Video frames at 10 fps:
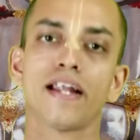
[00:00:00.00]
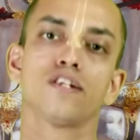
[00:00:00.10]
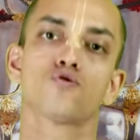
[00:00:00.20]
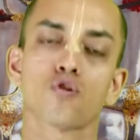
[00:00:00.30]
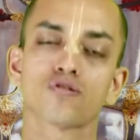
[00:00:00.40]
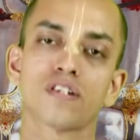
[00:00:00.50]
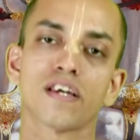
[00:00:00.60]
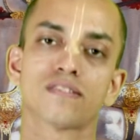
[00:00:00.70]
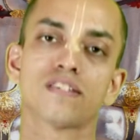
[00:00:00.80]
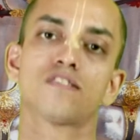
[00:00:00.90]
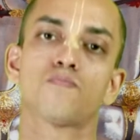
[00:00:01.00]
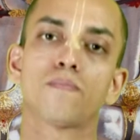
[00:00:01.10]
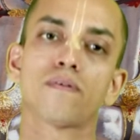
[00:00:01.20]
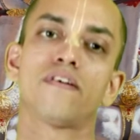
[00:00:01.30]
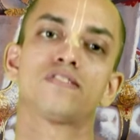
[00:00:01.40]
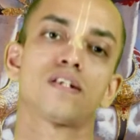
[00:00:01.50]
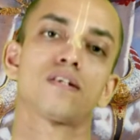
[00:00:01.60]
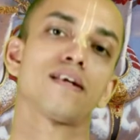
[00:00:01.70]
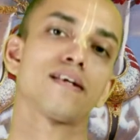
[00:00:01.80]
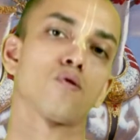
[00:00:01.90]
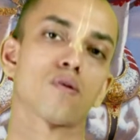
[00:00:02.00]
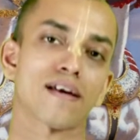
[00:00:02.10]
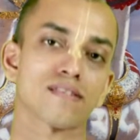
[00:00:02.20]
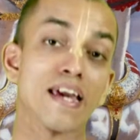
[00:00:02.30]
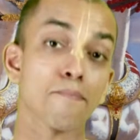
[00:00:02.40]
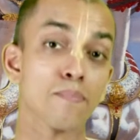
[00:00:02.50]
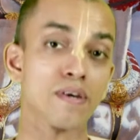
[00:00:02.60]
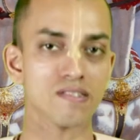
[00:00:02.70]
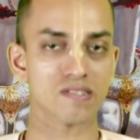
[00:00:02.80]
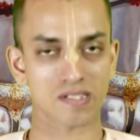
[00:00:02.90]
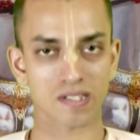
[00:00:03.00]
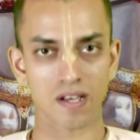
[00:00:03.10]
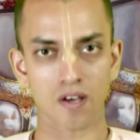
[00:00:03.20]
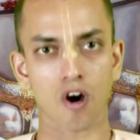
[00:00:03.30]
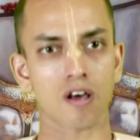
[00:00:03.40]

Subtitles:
And in those days, these people were generally known as hippies,